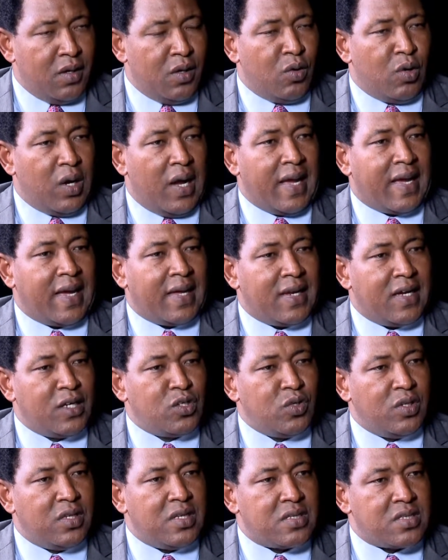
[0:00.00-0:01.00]
I can
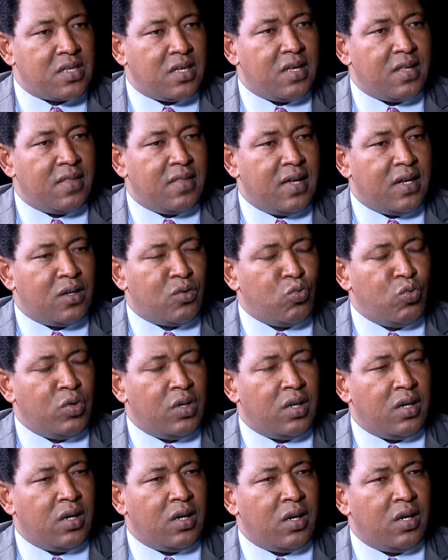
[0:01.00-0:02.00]
actually say that
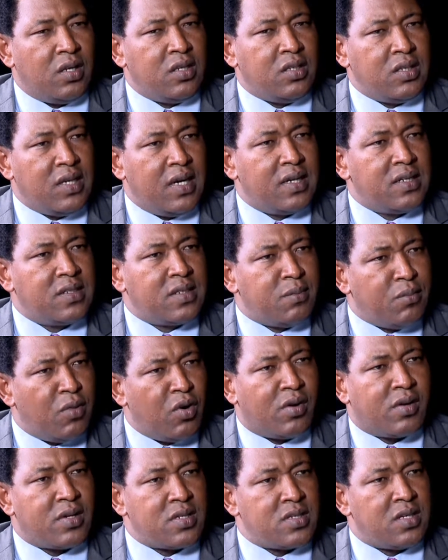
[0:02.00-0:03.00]
we're a young
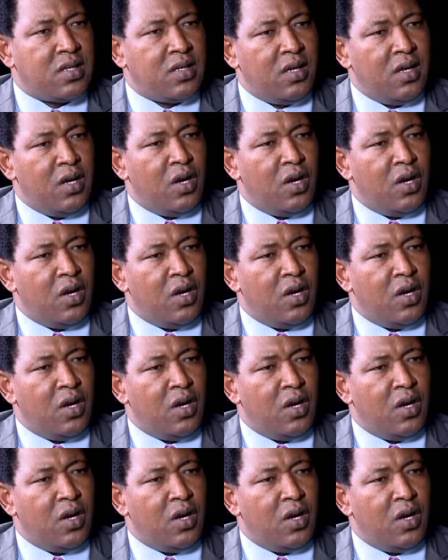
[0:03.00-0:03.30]
democracy